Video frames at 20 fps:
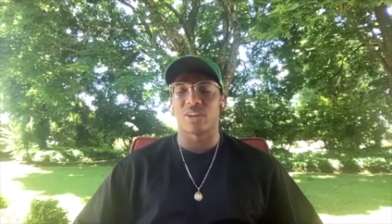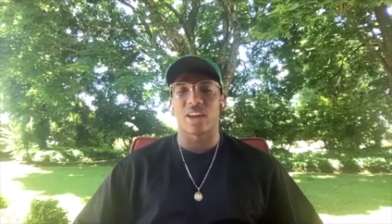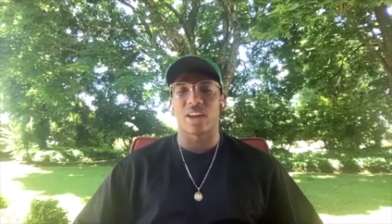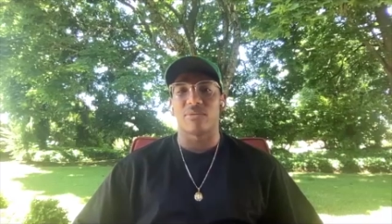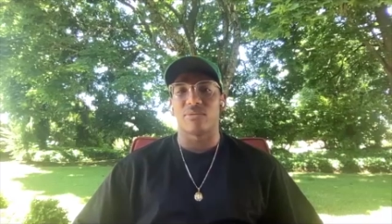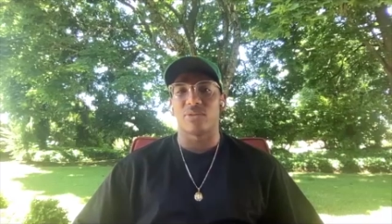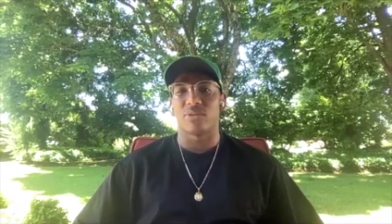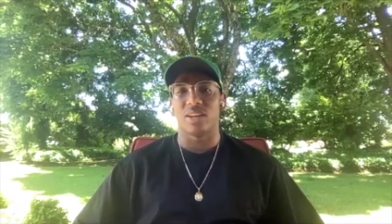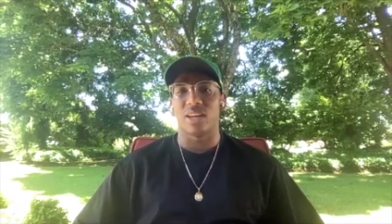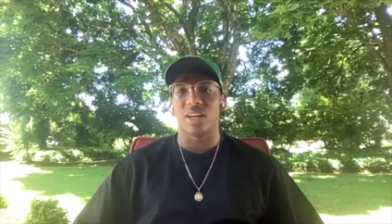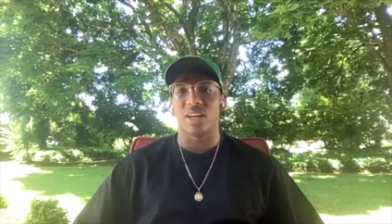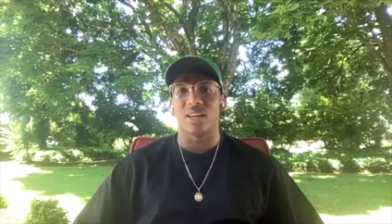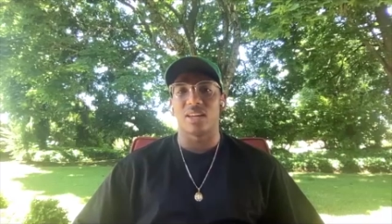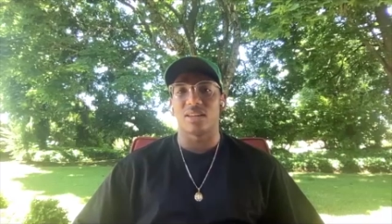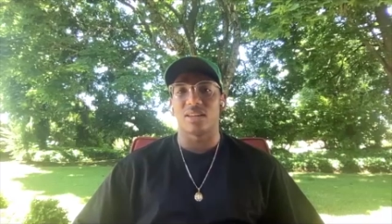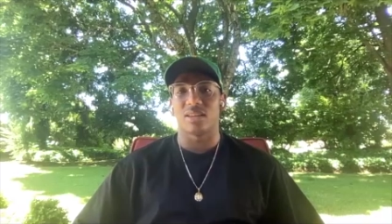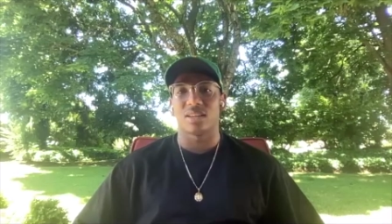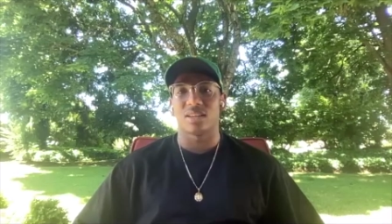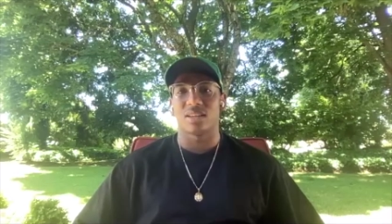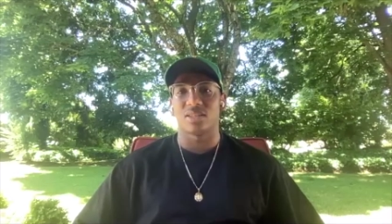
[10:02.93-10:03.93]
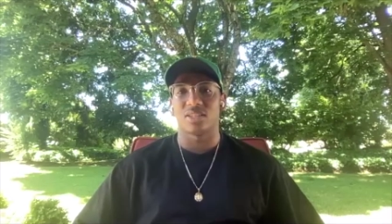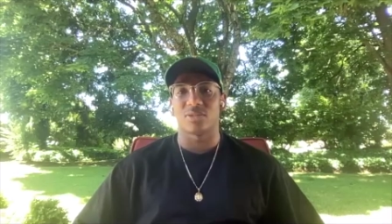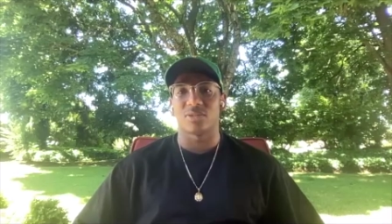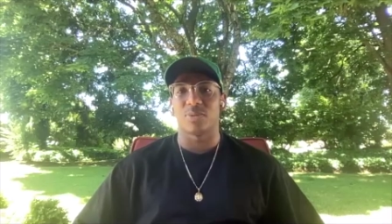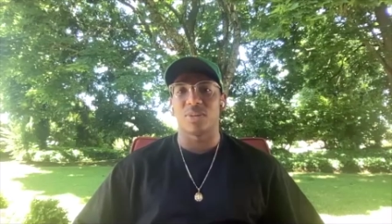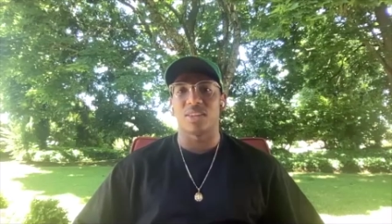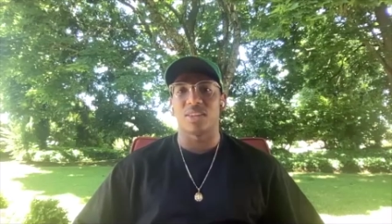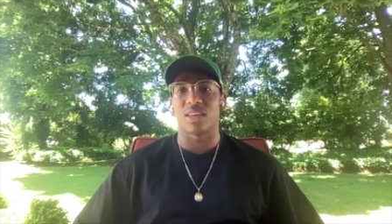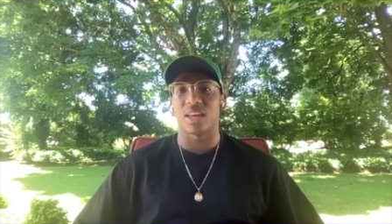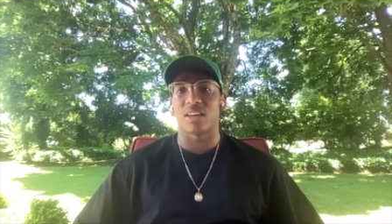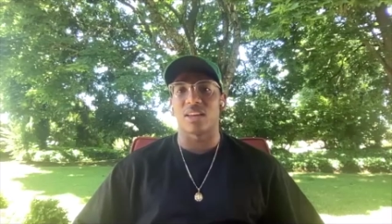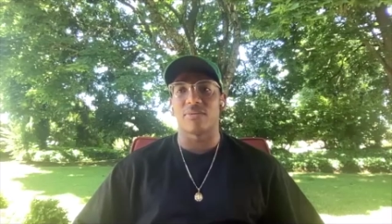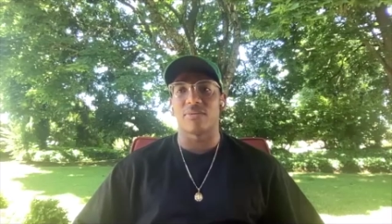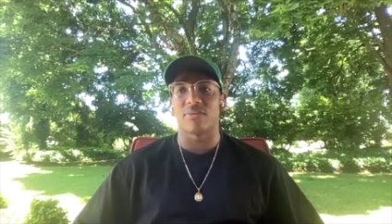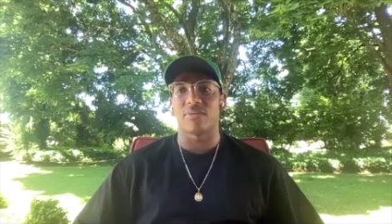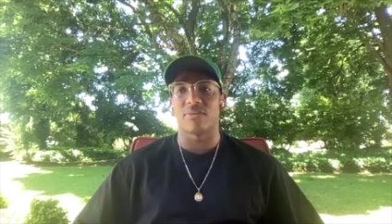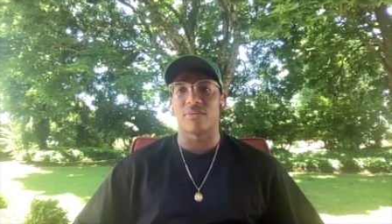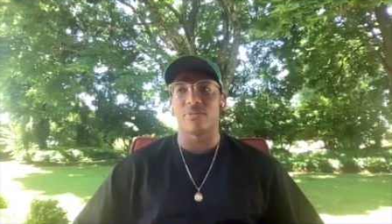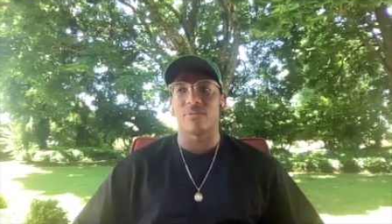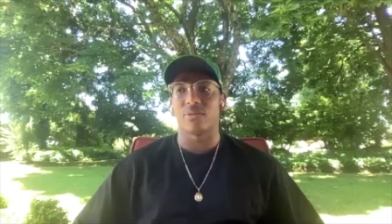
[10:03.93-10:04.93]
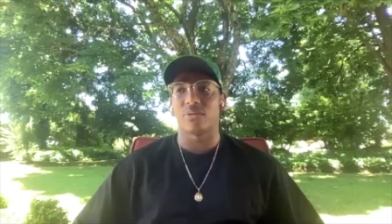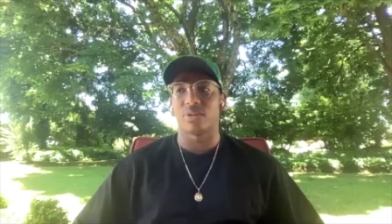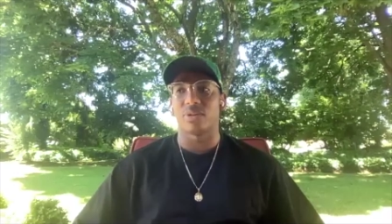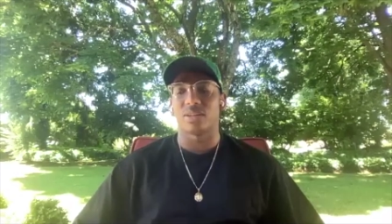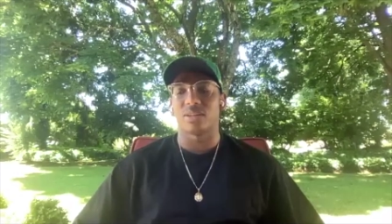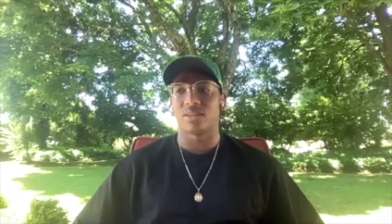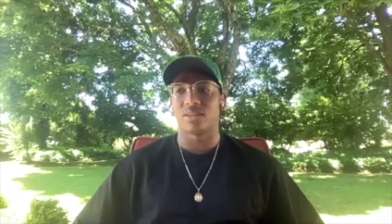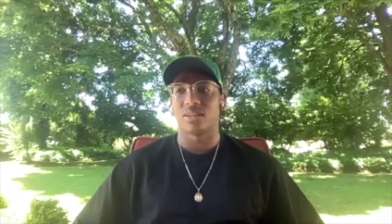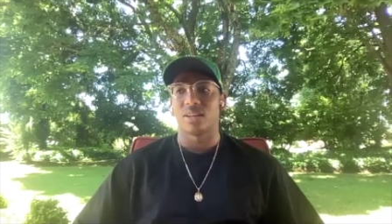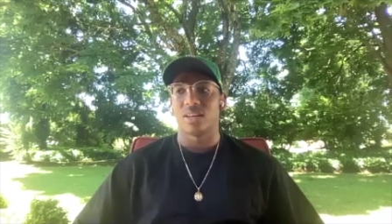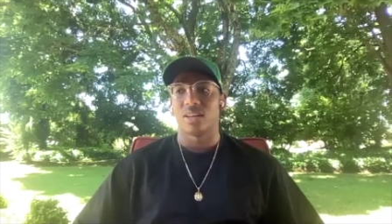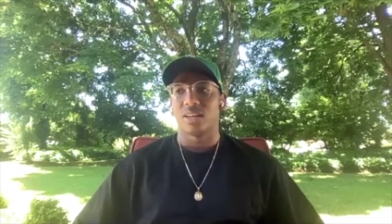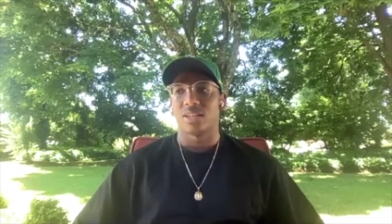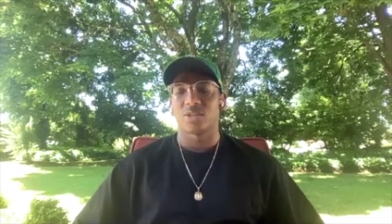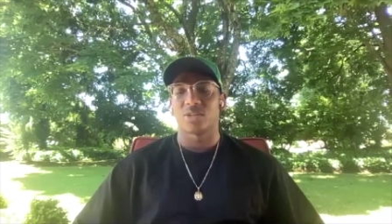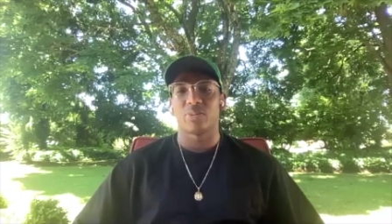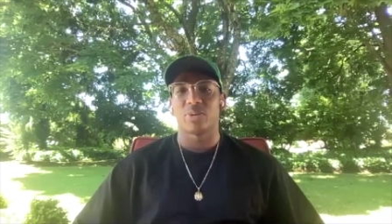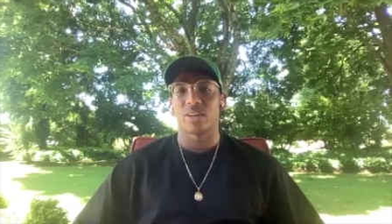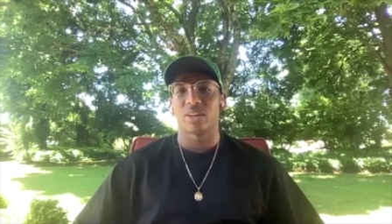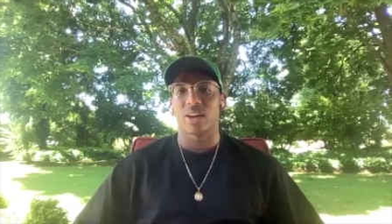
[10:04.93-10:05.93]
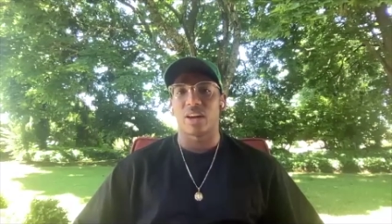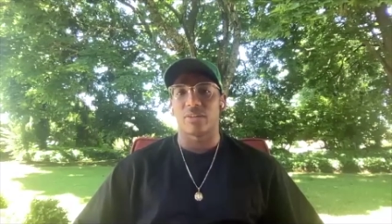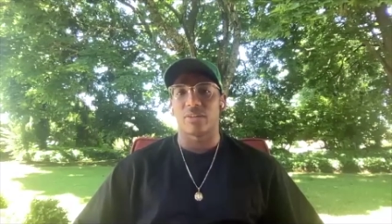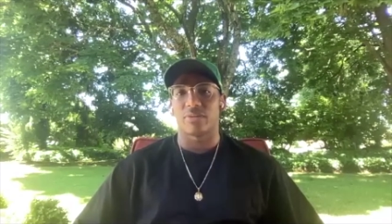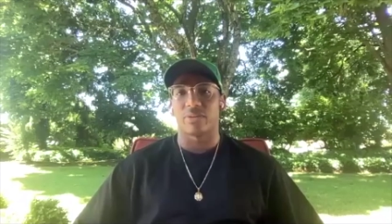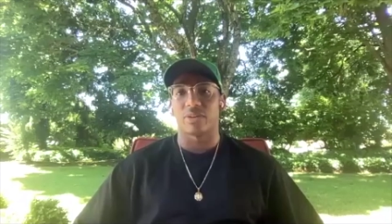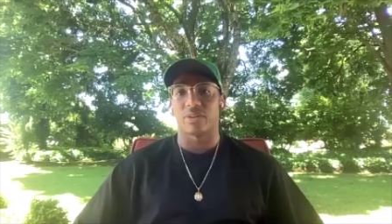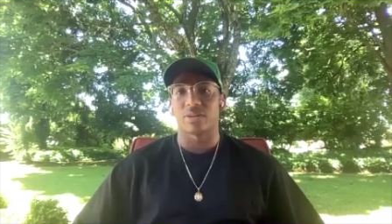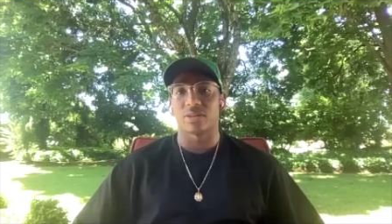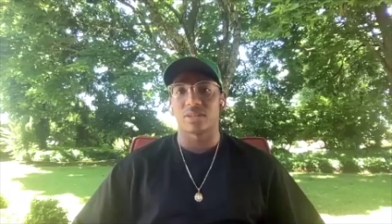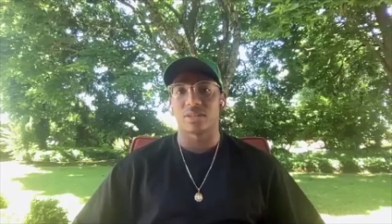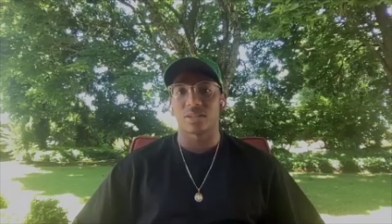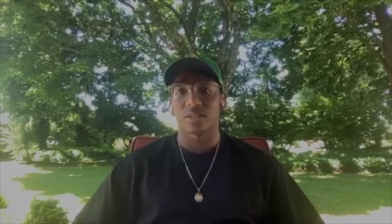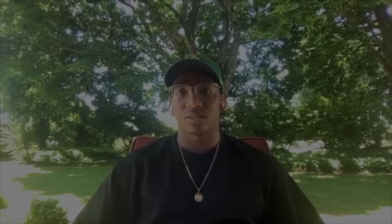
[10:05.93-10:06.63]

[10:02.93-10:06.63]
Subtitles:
every day and just be thankful and just put God first.